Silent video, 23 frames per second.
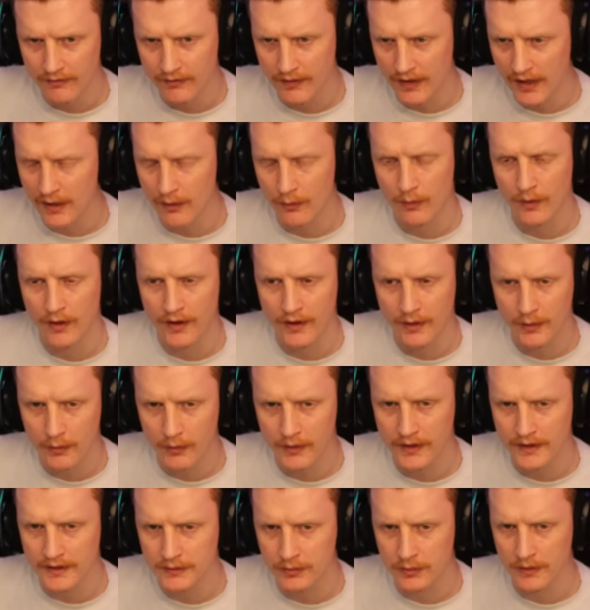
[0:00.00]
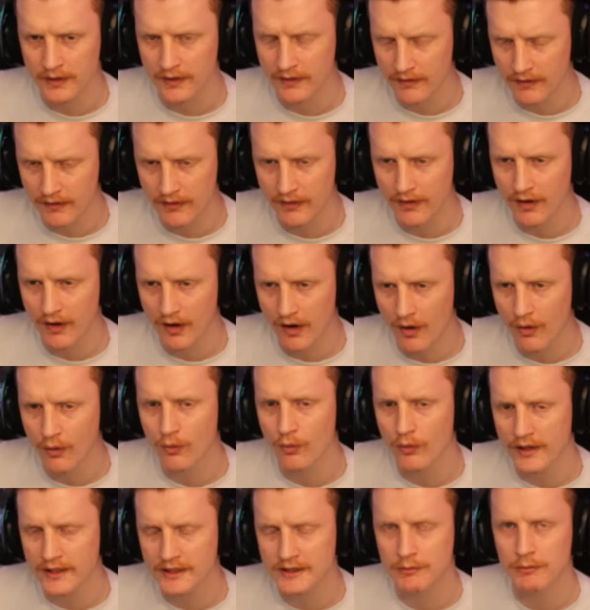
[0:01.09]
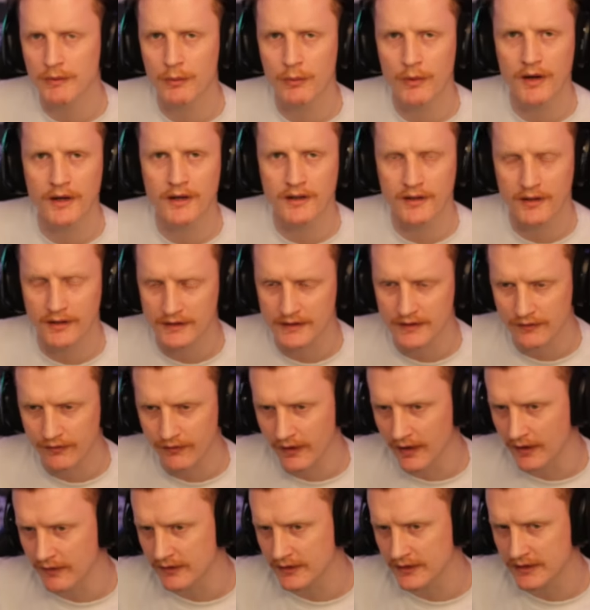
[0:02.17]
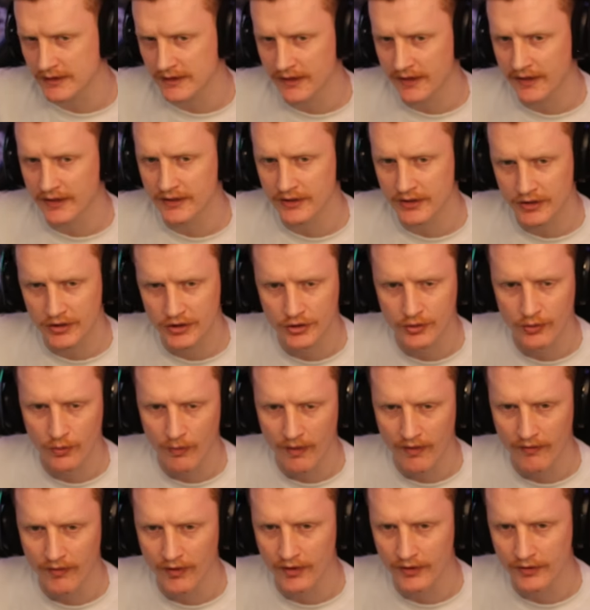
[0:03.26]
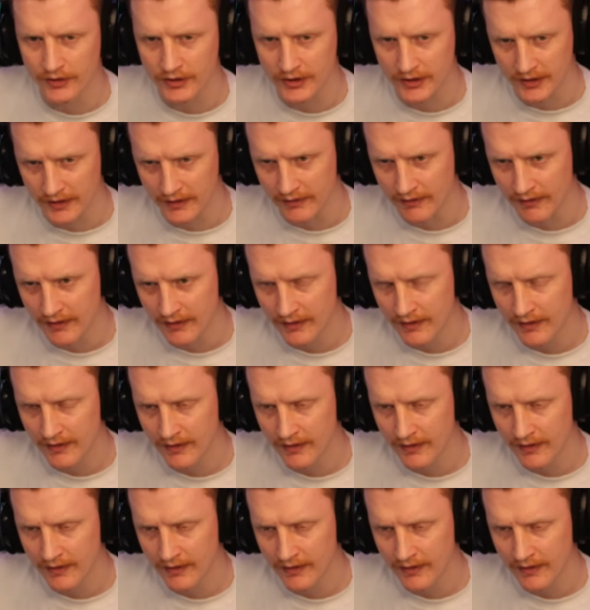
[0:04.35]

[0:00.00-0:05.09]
Our work weeks were, the whole reason we work 9 to 5 is because of the Industrial Revolution.